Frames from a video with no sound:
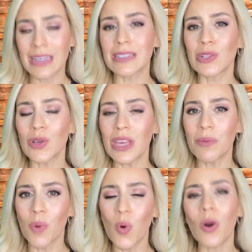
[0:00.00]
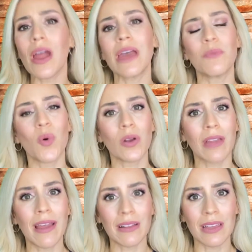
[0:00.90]
It is looking more and
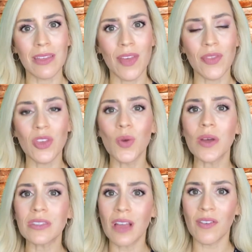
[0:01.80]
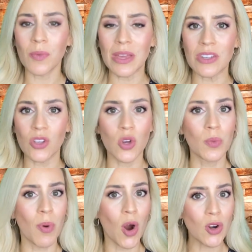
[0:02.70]
more likely that the U.S.
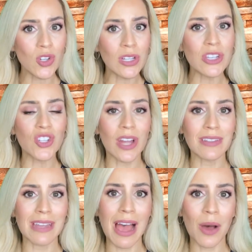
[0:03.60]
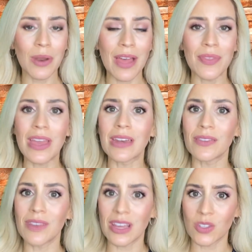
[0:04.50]
government could partially shut down at
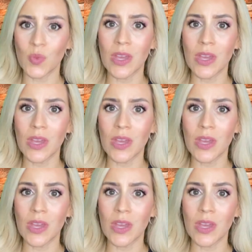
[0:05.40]
the end of next